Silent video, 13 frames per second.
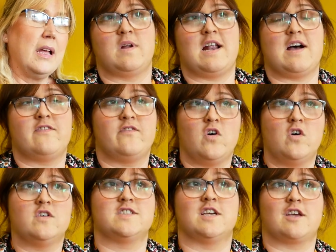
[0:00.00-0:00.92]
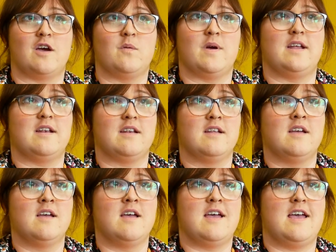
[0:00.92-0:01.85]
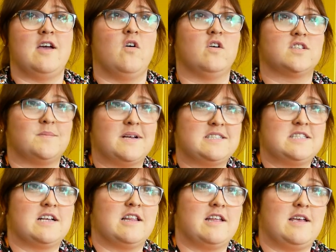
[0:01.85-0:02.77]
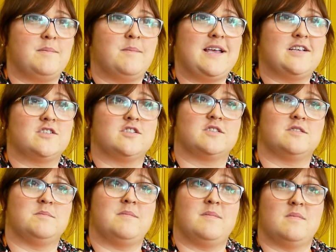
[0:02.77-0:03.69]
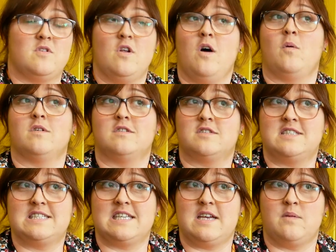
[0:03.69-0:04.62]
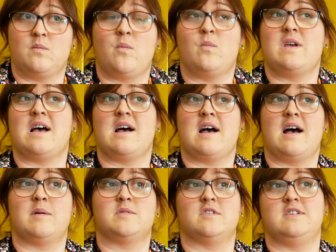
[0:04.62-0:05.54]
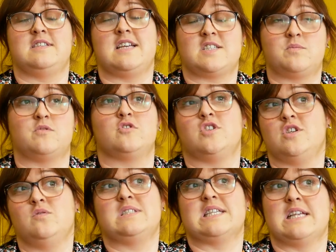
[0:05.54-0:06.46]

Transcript: When our thoughts are going, it automatically makes us not want to sleep when we are absolutely desperate to